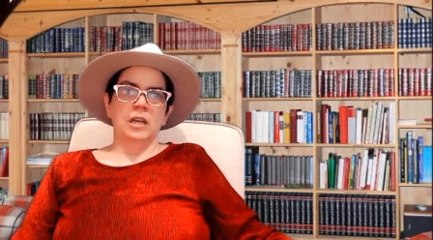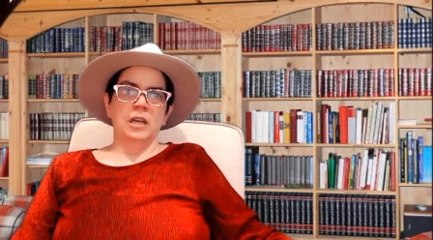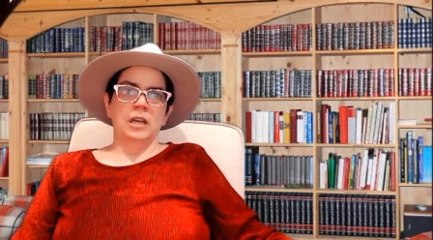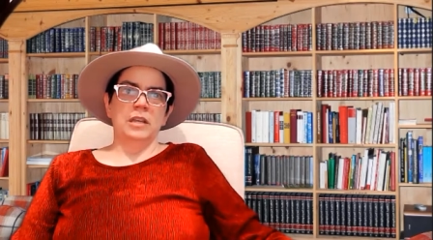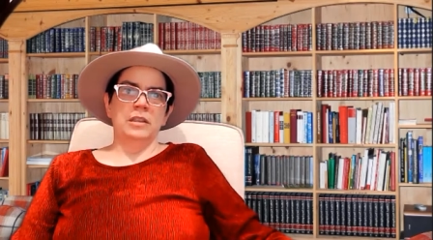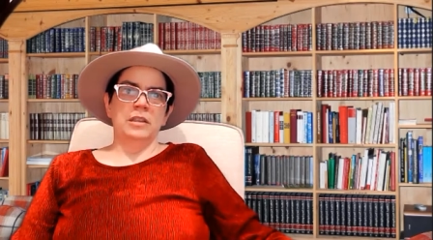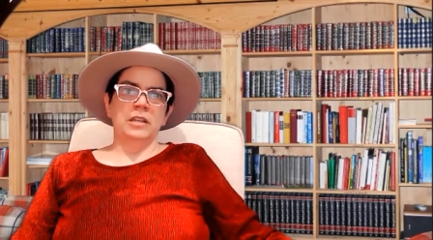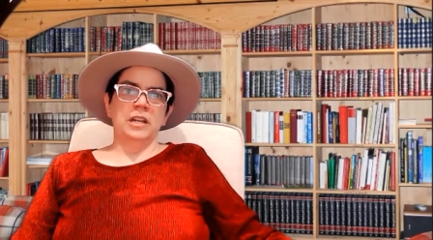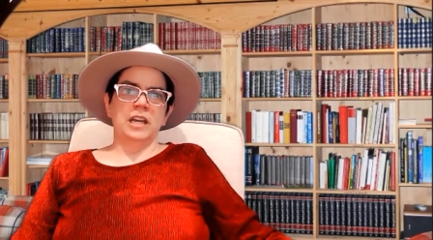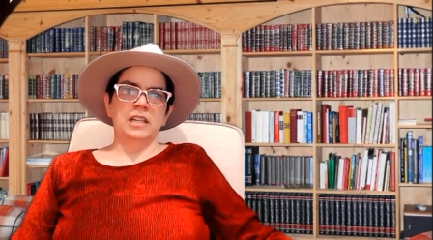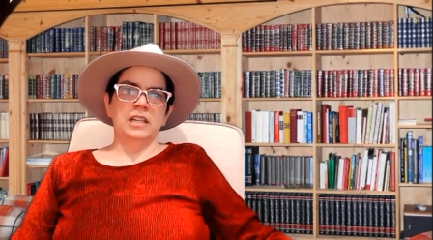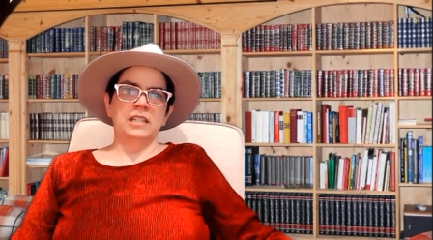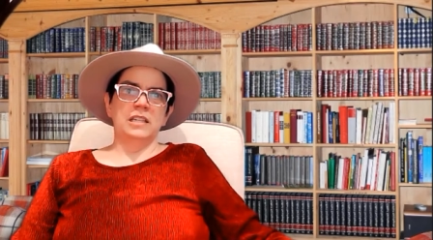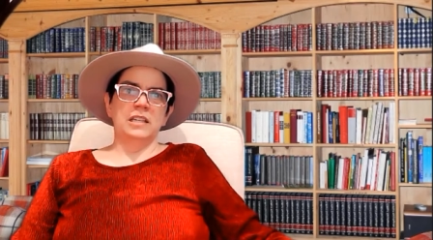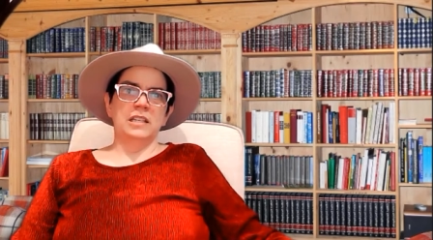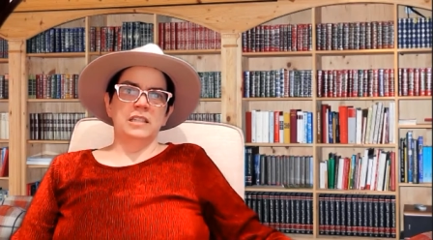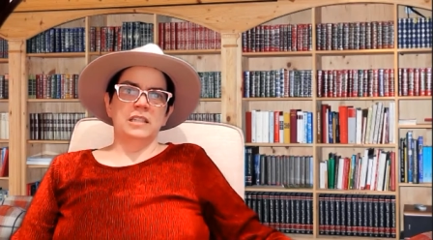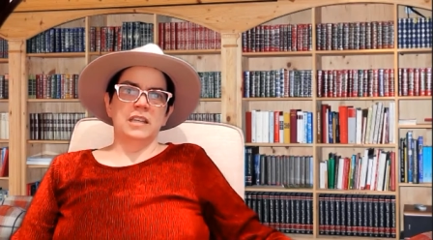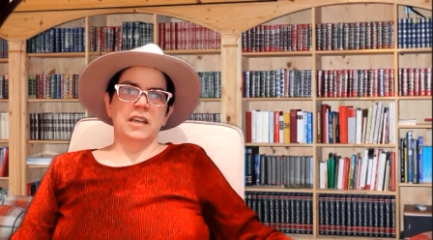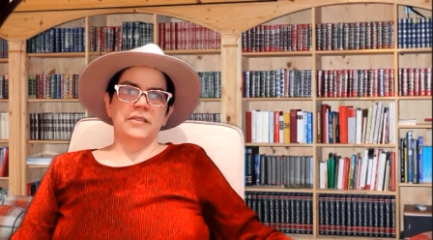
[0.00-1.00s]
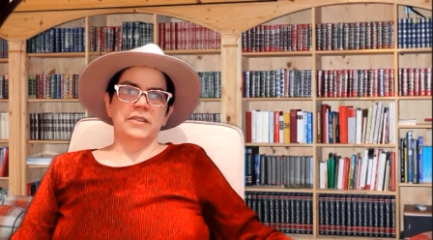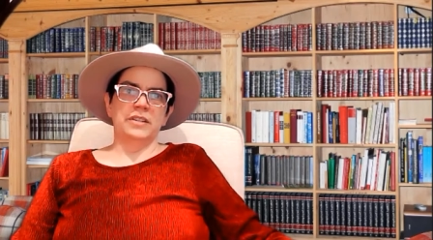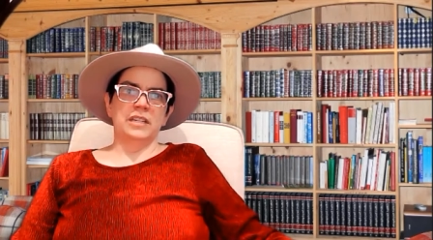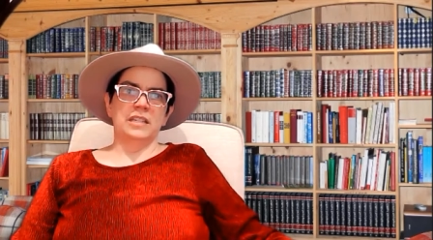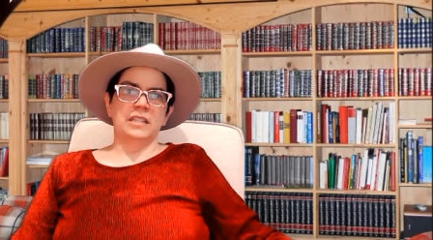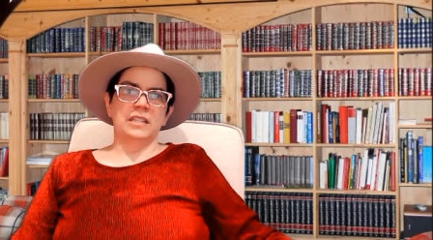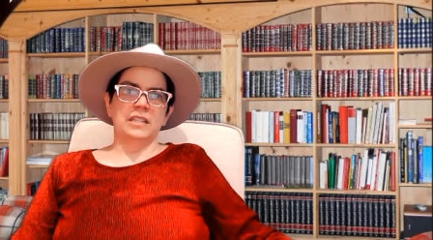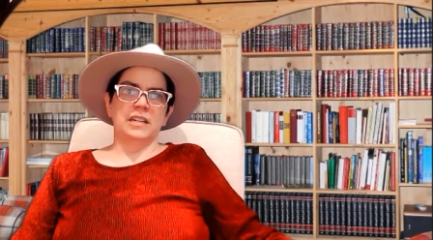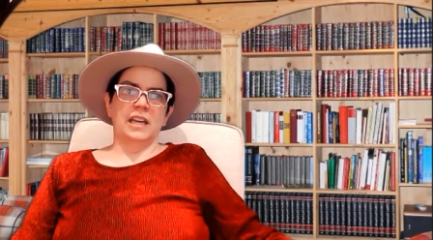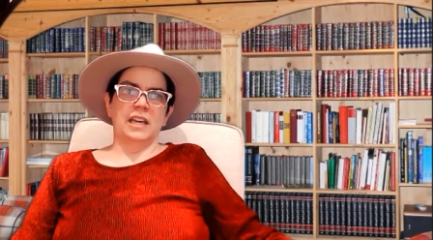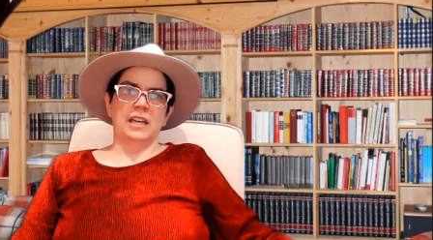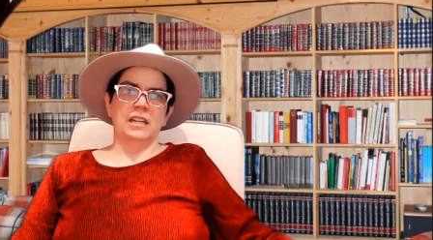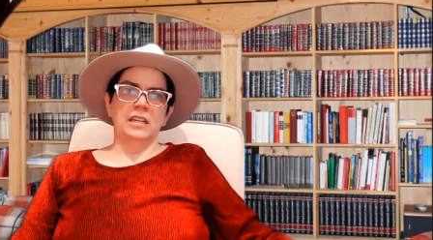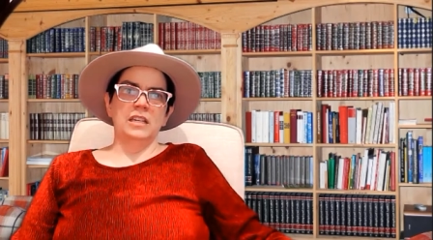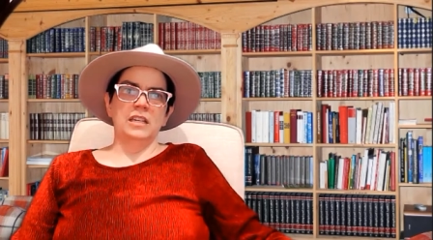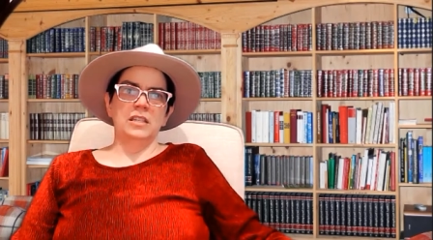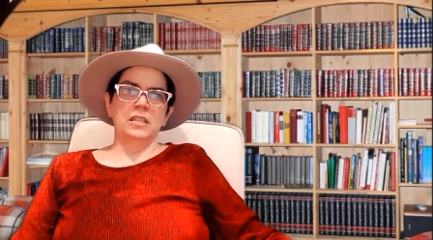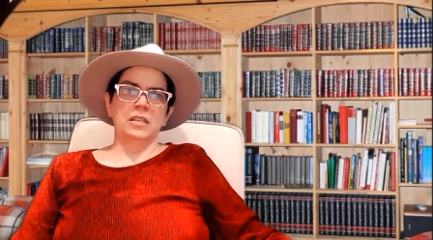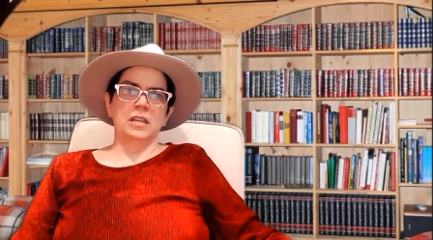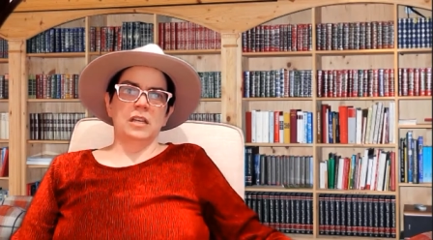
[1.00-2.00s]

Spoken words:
In the 1970s and 80s,